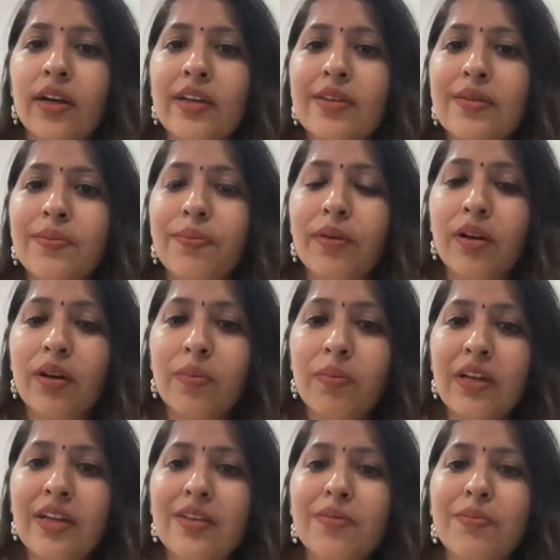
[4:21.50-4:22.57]
It is
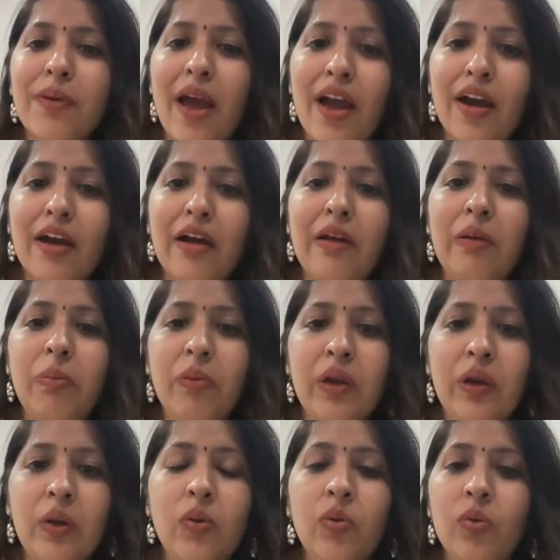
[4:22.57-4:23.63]
Burmese, Bagan,
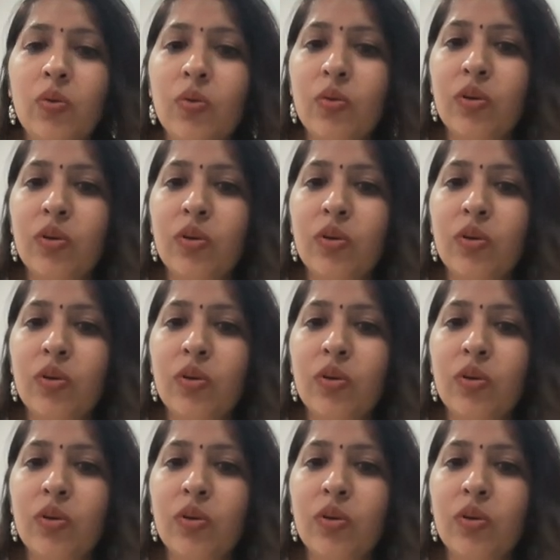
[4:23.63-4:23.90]
Billu.